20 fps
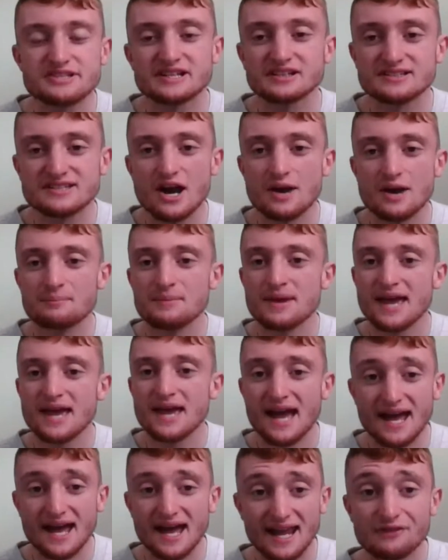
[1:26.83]
single
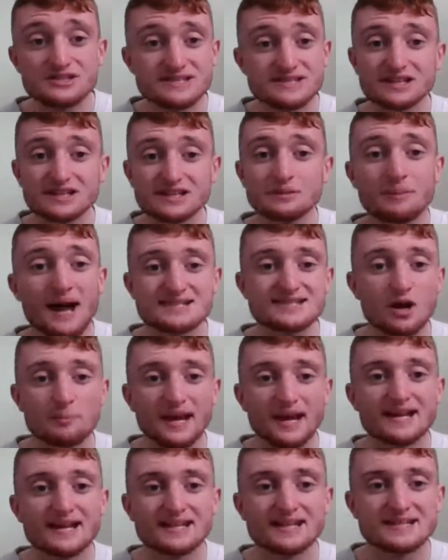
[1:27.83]
time, and every single
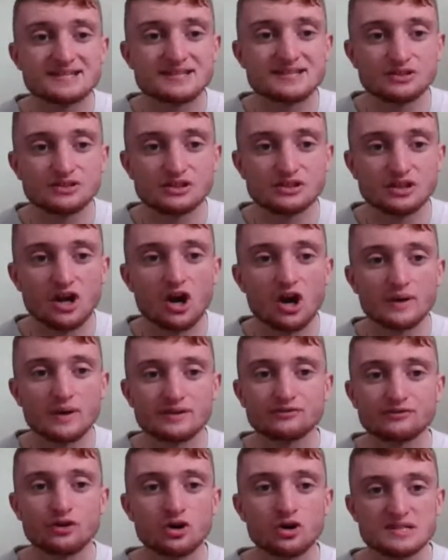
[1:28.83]
pass that got played
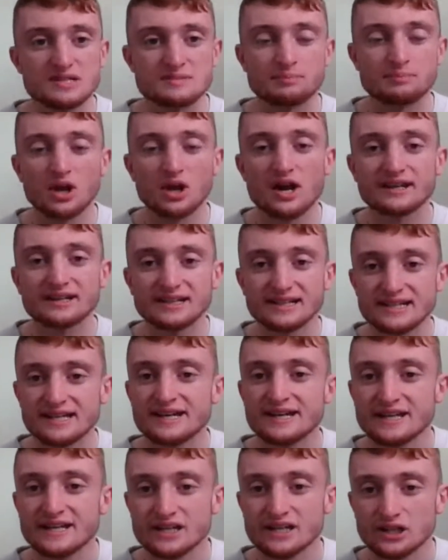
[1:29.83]
into the Galway
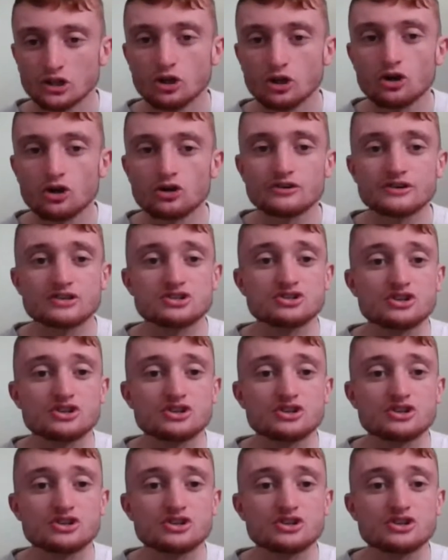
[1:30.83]
forwards blindly,